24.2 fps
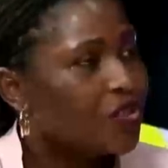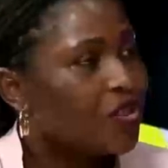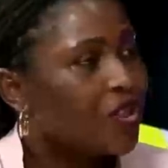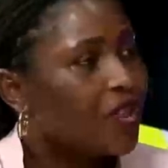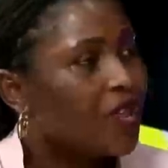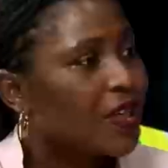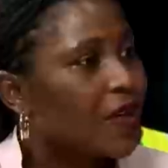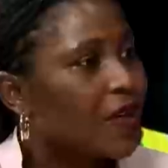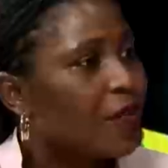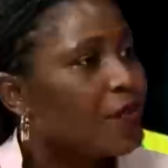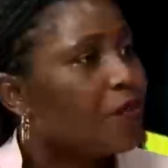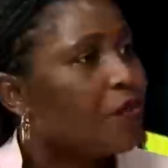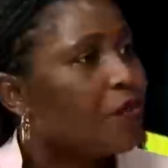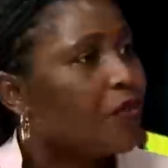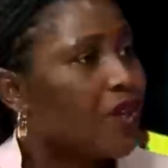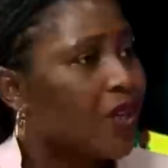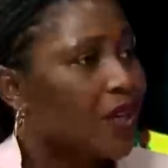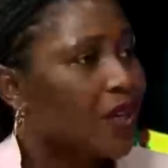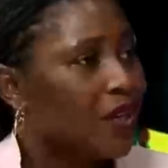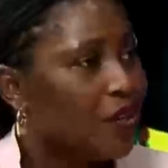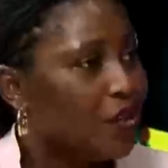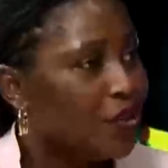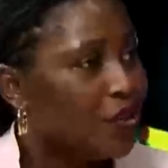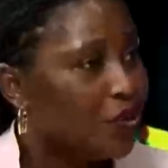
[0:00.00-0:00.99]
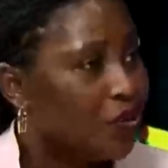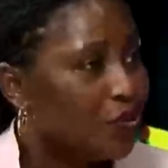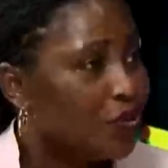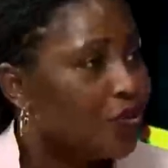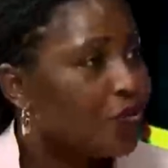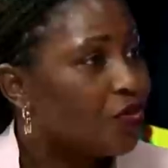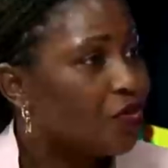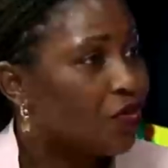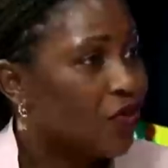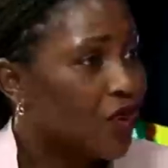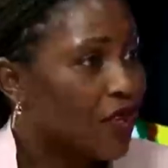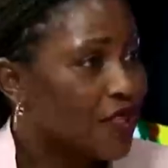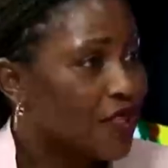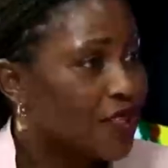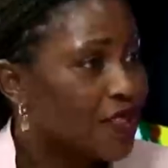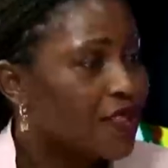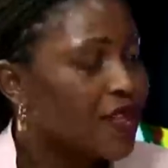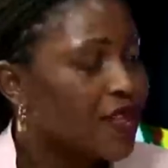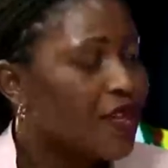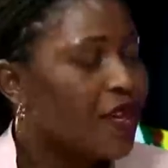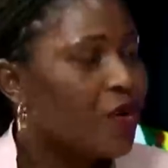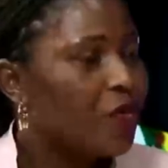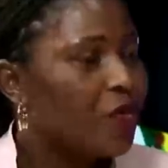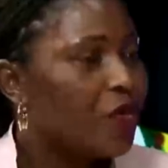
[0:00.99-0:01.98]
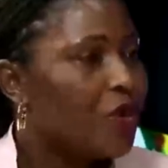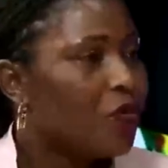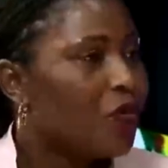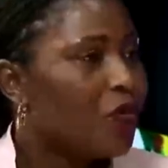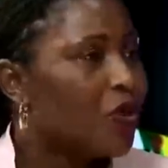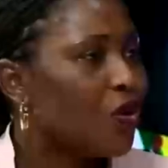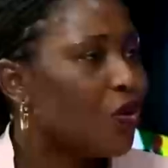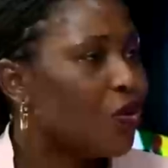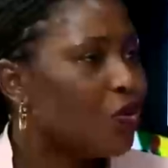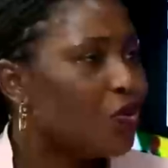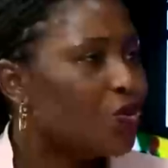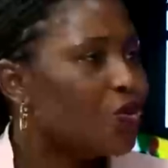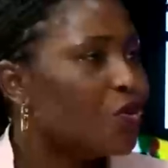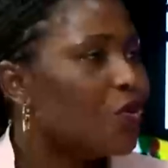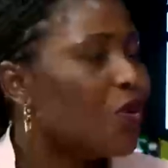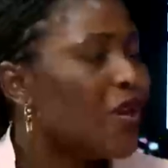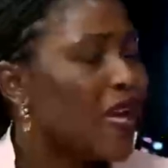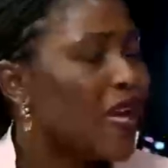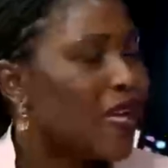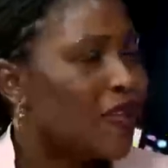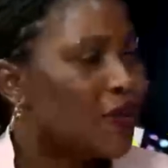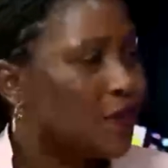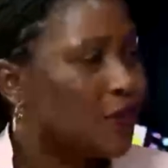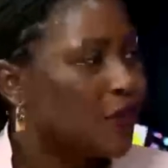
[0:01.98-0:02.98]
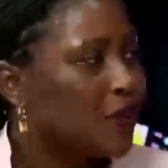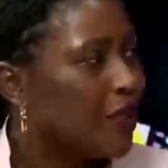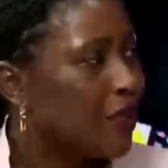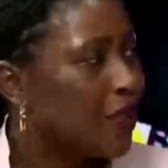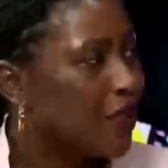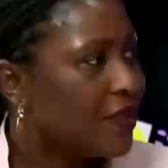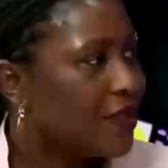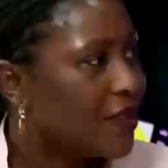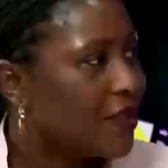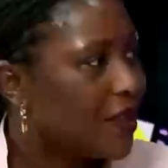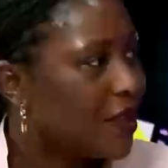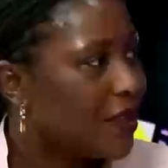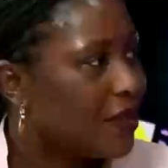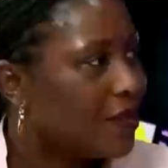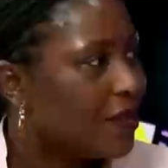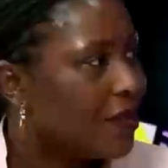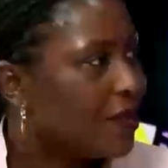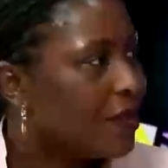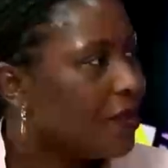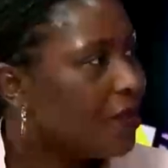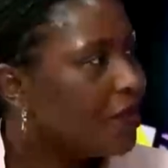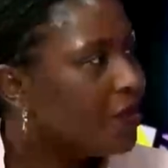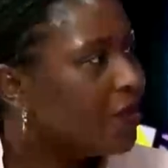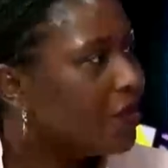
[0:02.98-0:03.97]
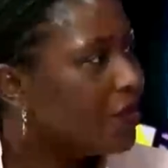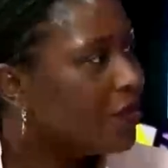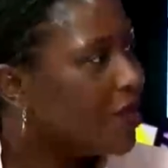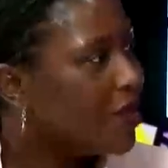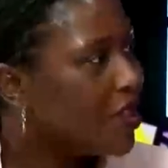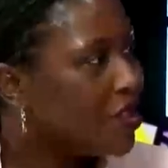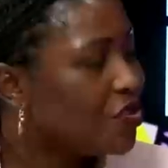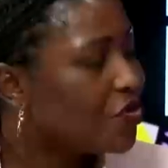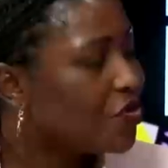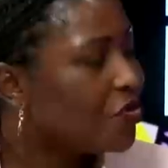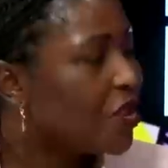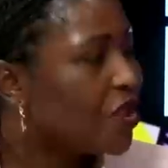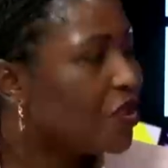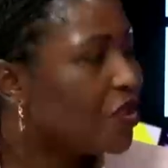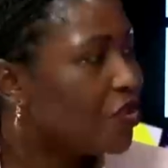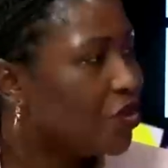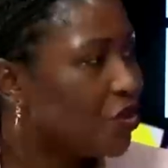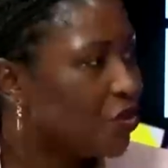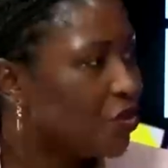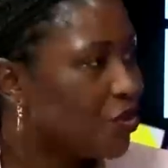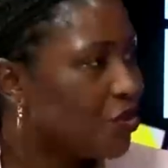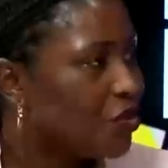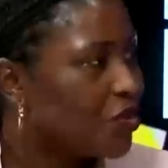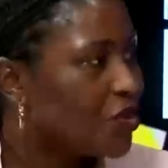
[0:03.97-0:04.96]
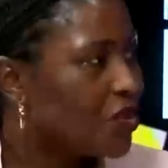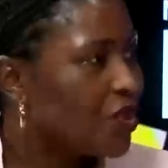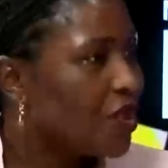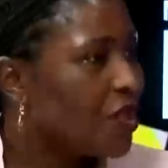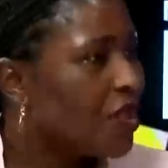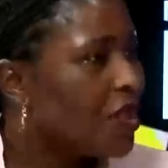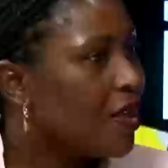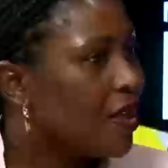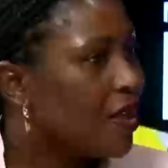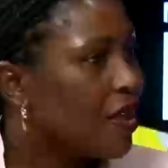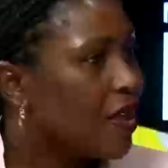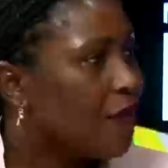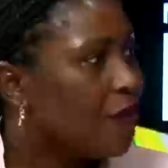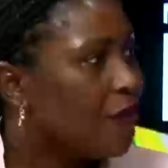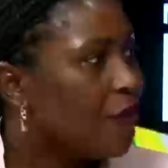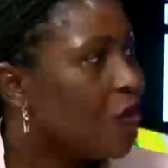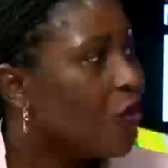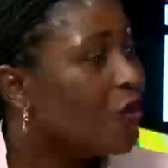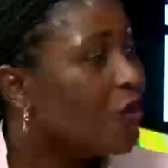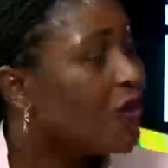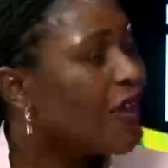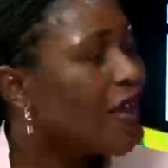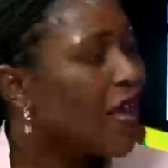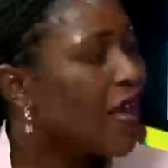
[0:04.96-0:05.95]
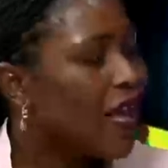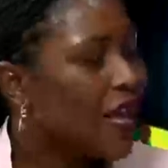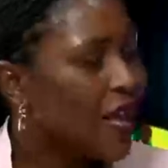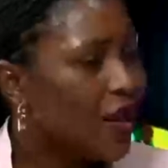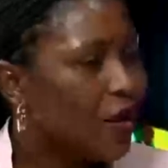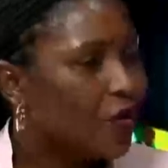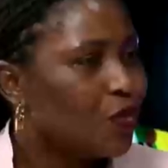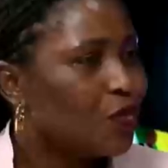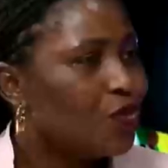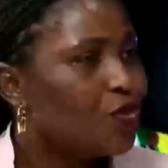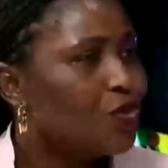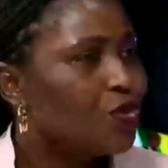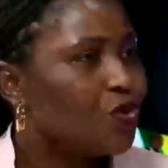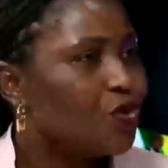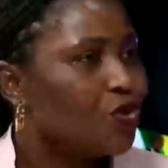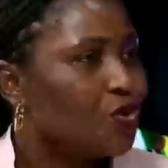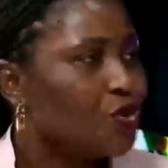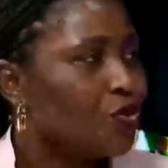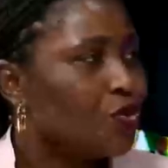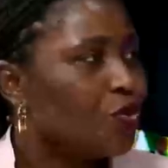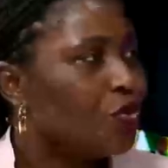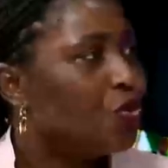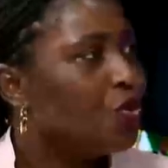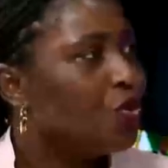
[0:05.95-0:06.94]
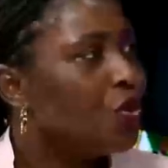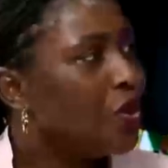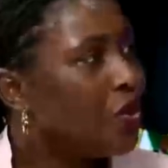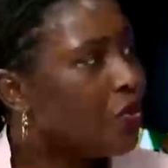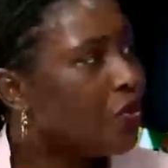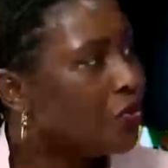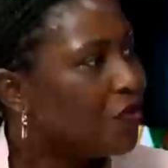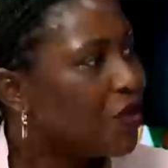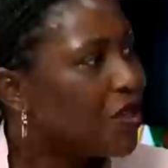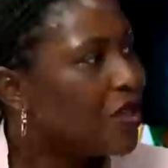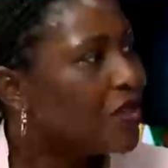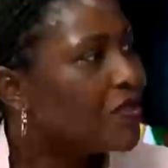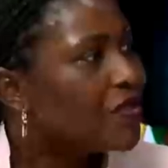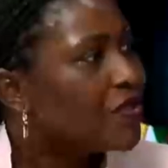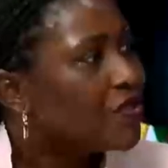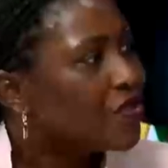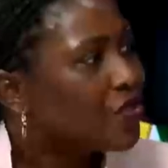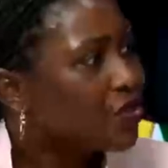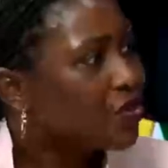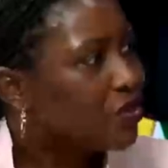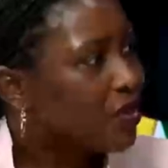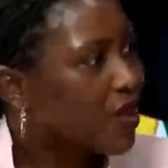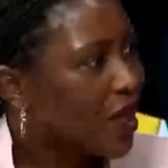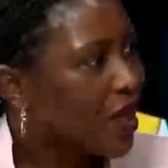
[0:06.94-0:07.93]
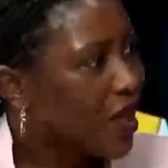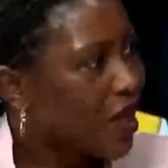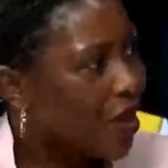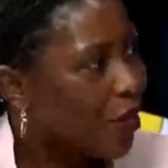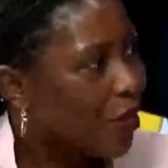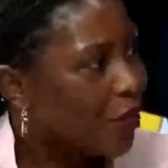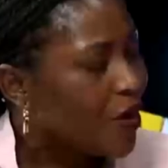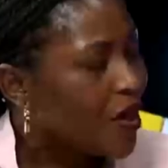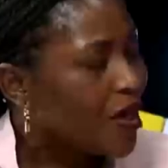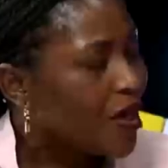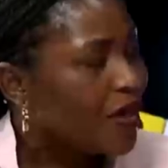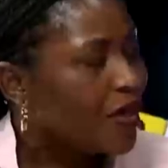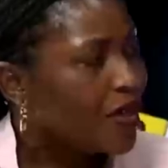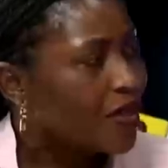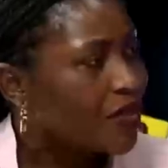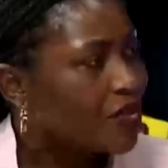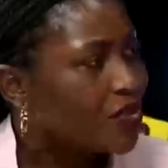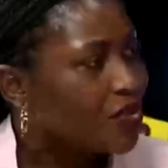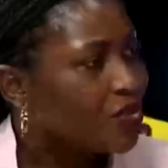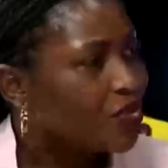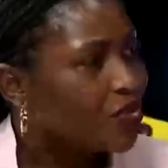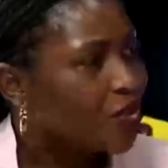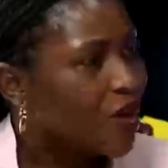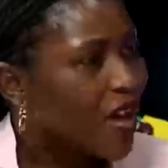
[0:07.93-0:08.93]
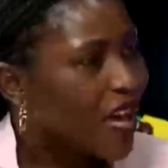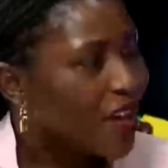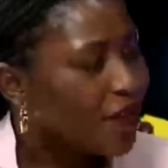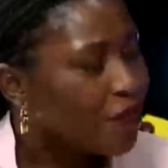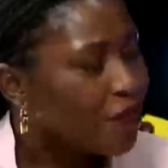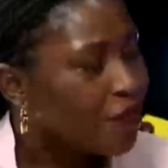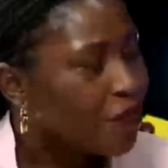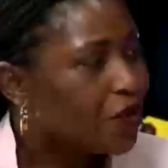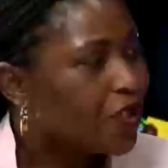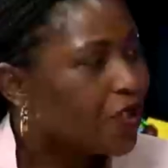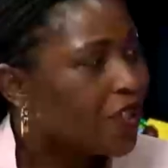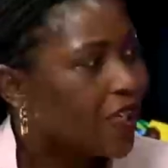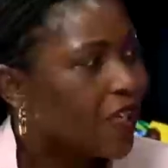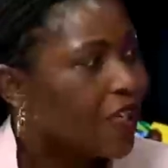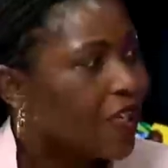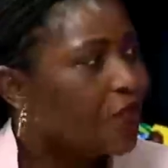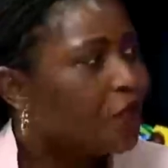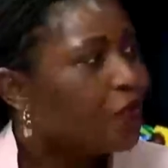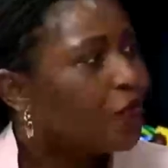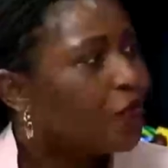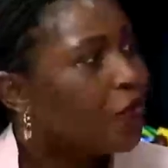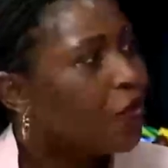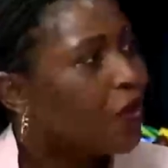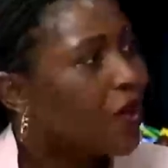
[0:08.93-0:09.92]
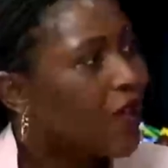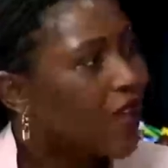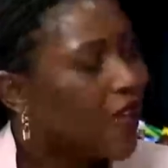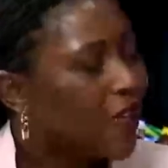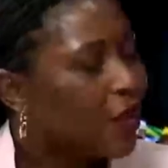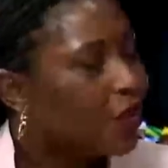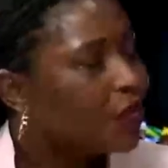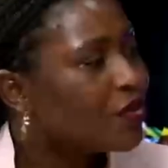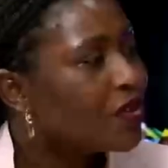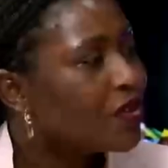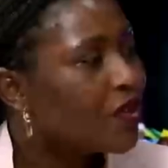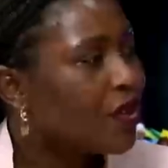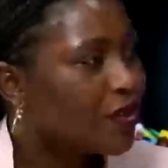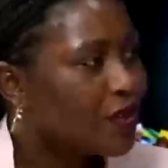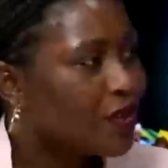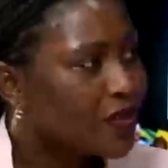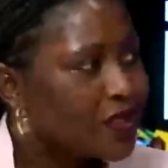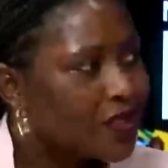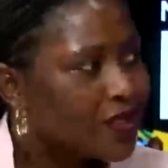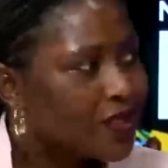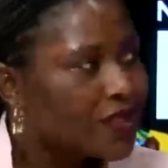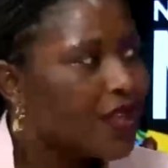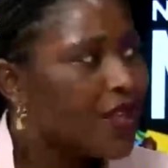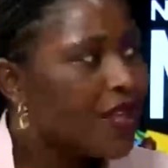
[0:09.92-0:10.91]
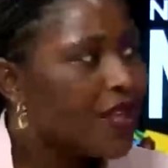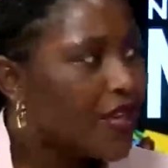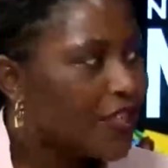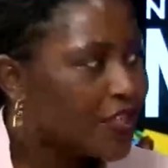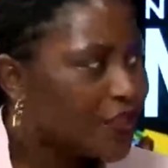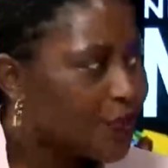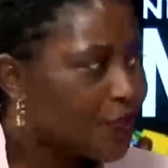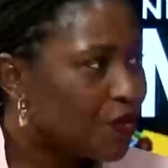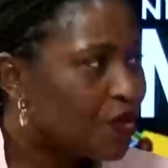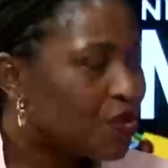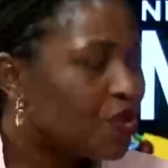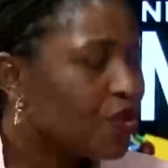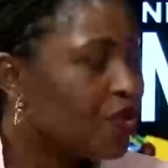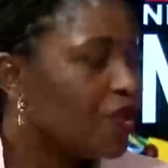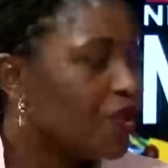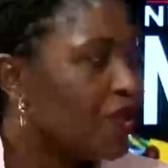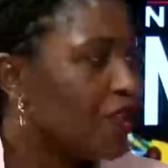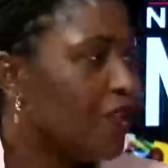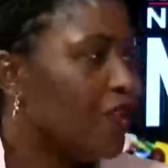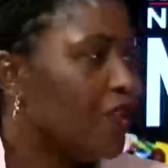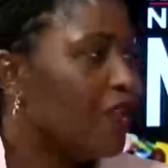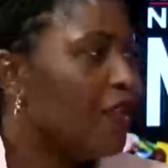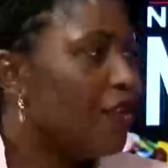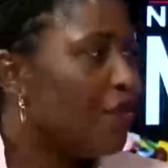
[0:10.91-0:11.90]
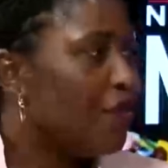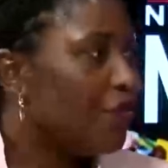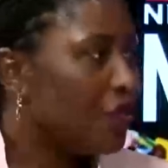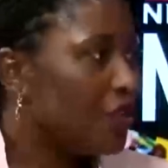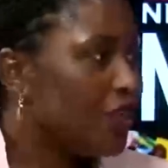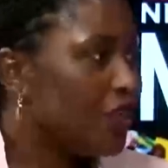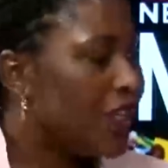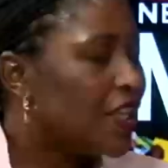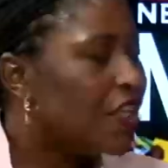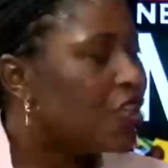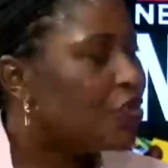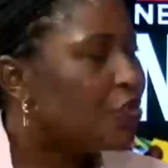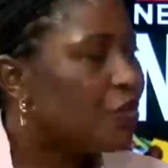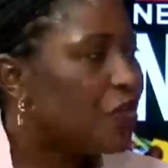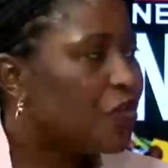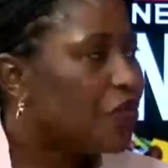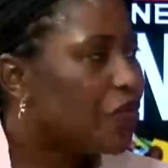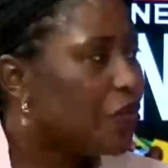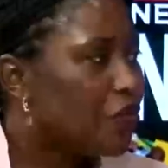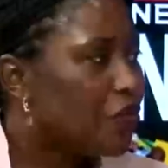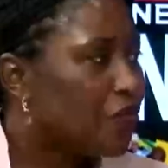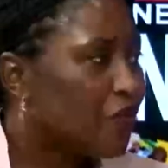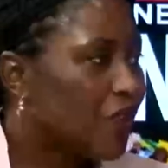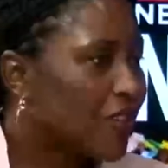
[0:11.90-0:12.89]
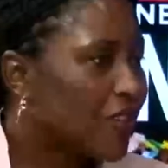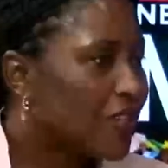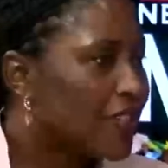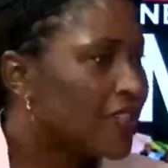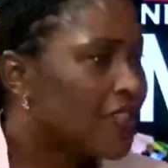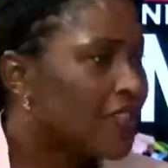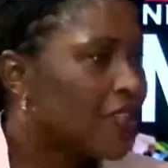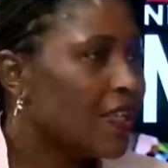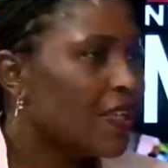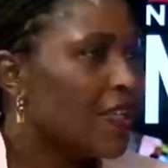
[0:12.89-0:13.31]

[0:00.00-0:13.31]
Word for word: campaign Youth Fest, where we also educated the Nigerian youths on how to raise awareness, to advocate for health cause, especially for the HPV vaccine,